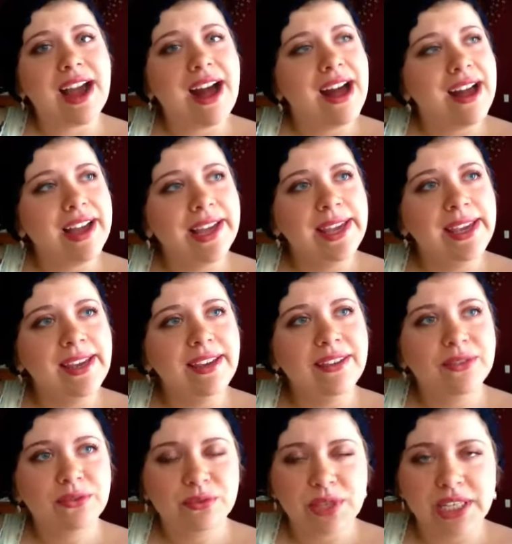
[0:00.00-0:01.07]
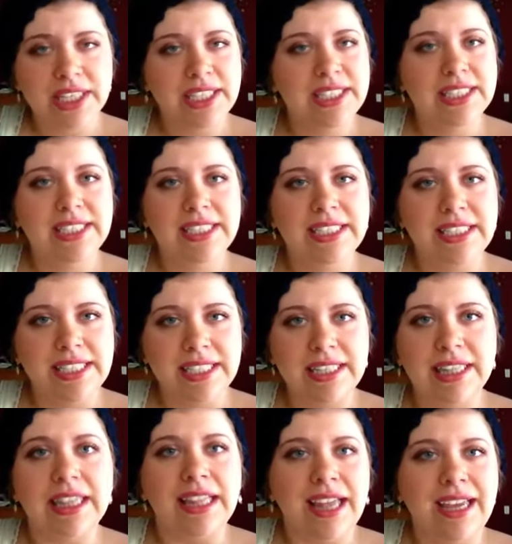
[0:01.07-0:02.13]
I really
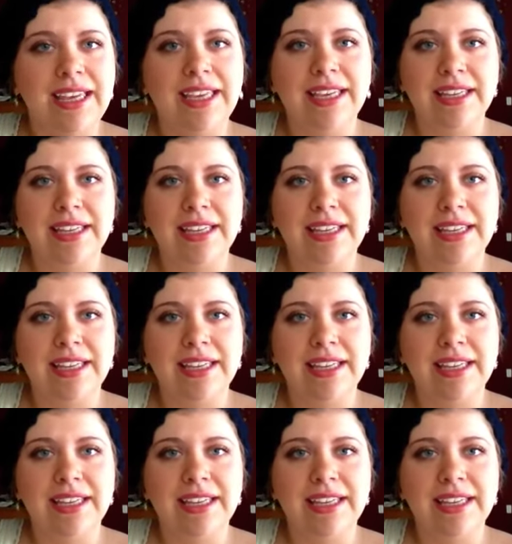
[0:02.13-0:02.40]
didn't like